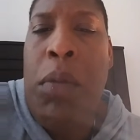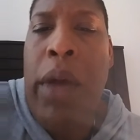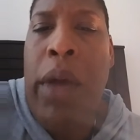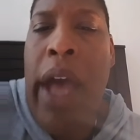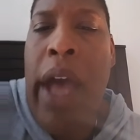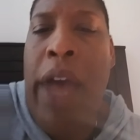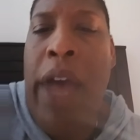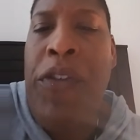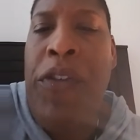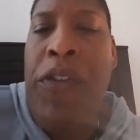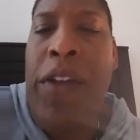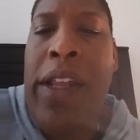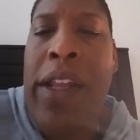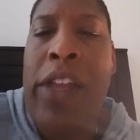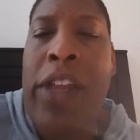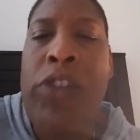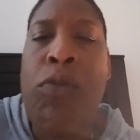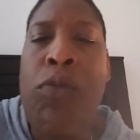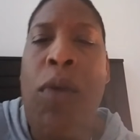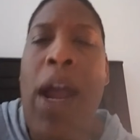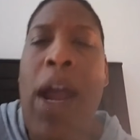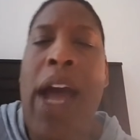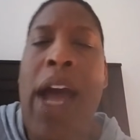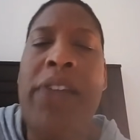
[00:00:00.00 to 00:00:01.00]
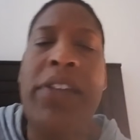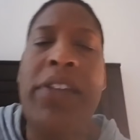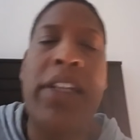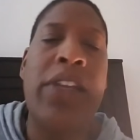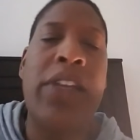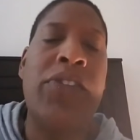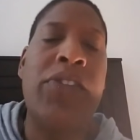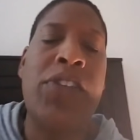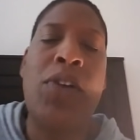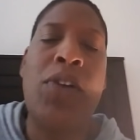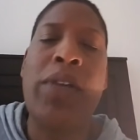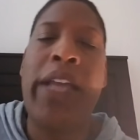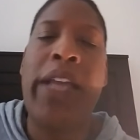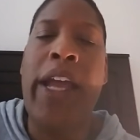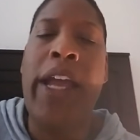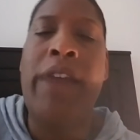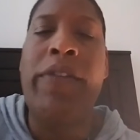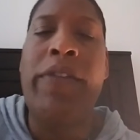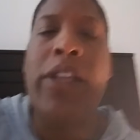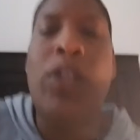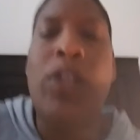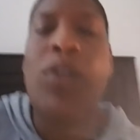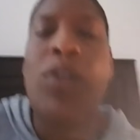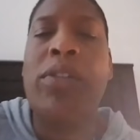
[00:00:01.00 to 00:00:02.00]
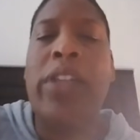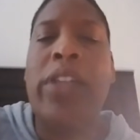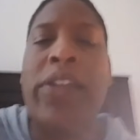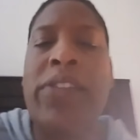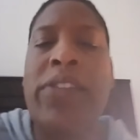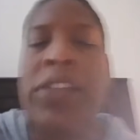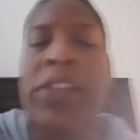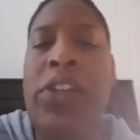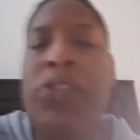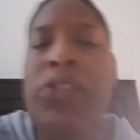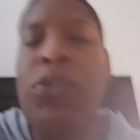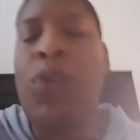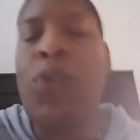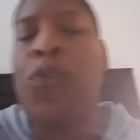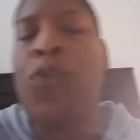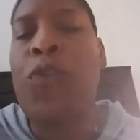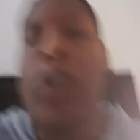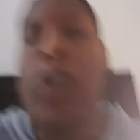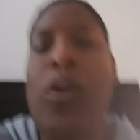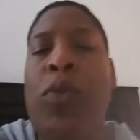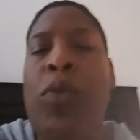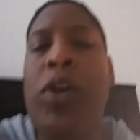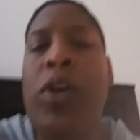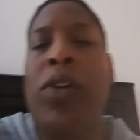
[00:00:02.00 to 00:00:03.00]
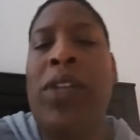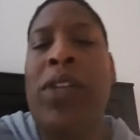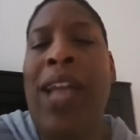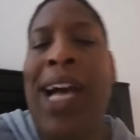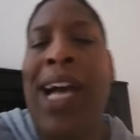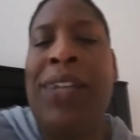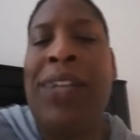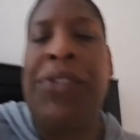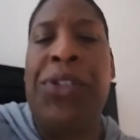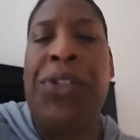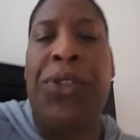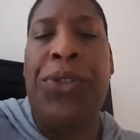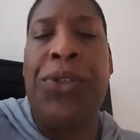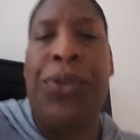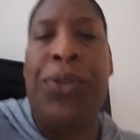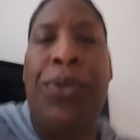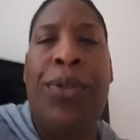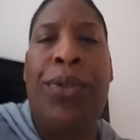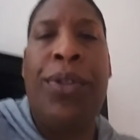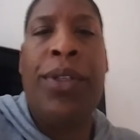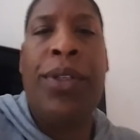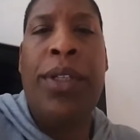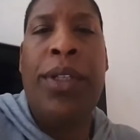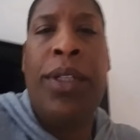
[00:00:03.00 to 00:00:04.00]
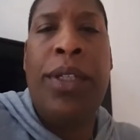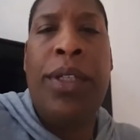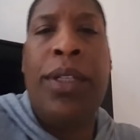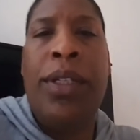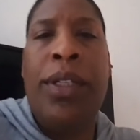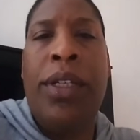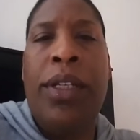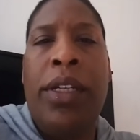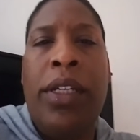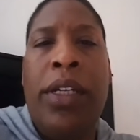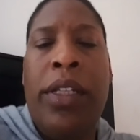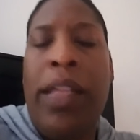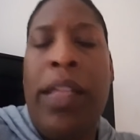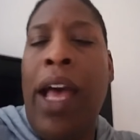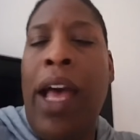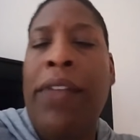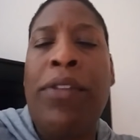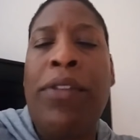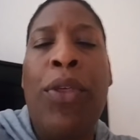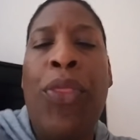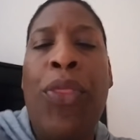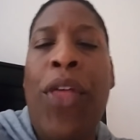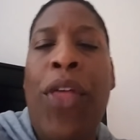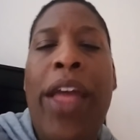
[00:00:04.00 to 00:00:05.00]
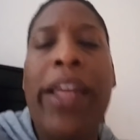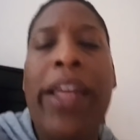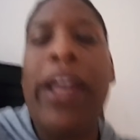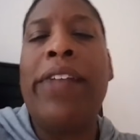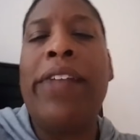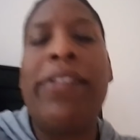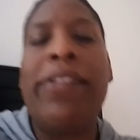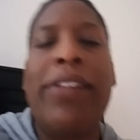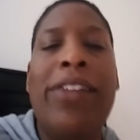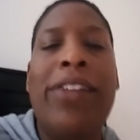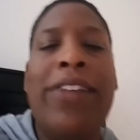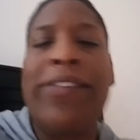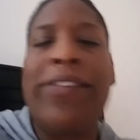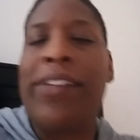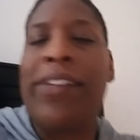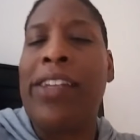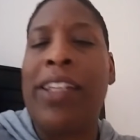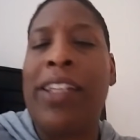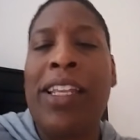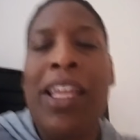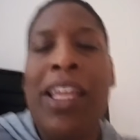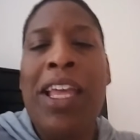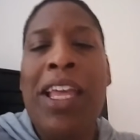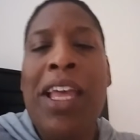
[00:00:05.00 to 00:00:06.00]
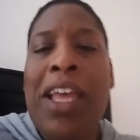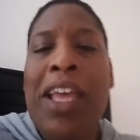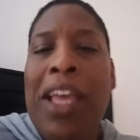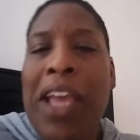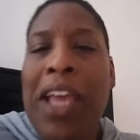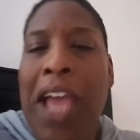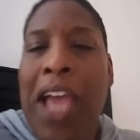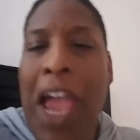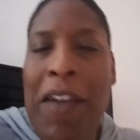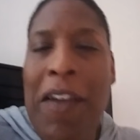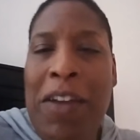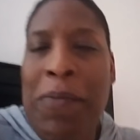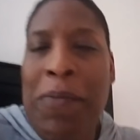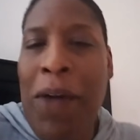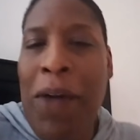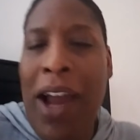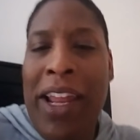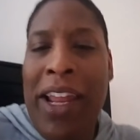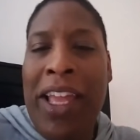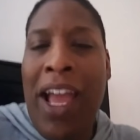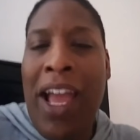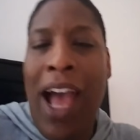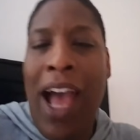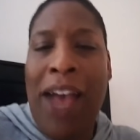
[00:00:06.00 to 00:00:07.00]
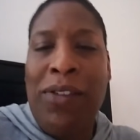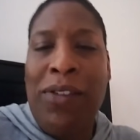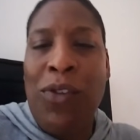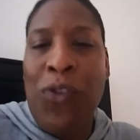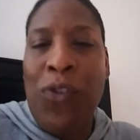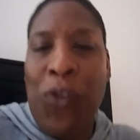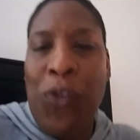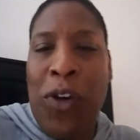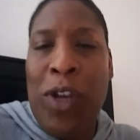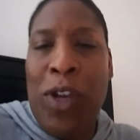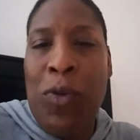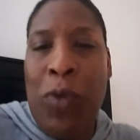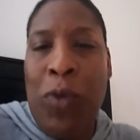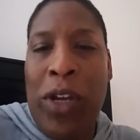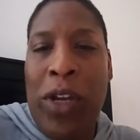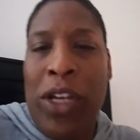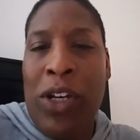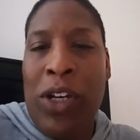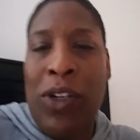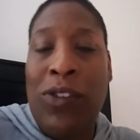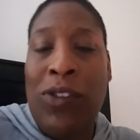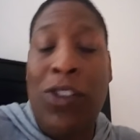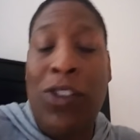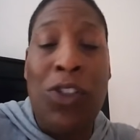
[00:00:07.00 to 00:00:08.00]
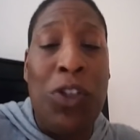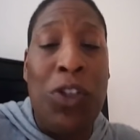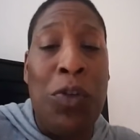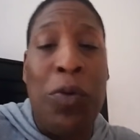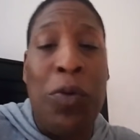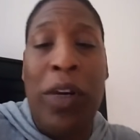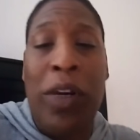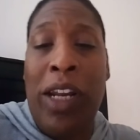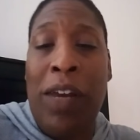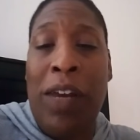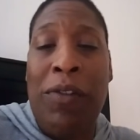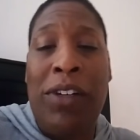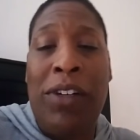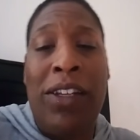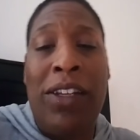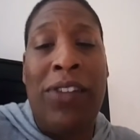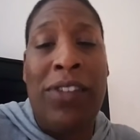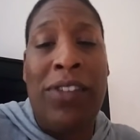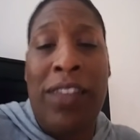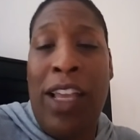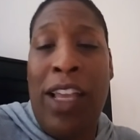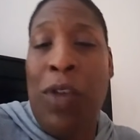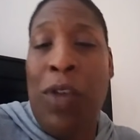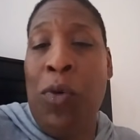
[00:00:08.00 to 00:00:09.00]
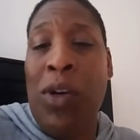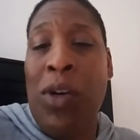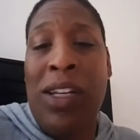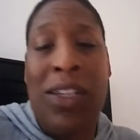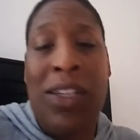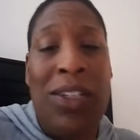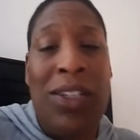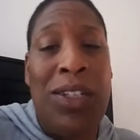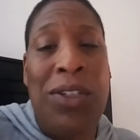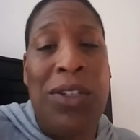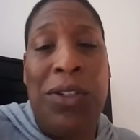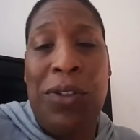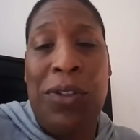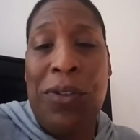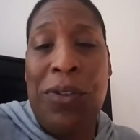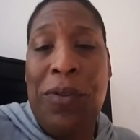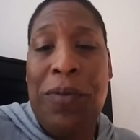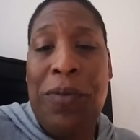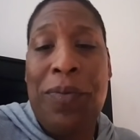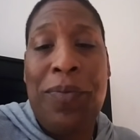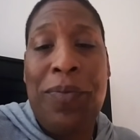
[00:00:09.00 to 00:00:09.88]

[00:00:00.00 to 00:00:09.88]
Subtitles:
At Phoenix Rising, it's okay if they don't listen. It's their free will not to. That's the thing. It's, listen, everybody has a free will to do whatever it is that they want to do.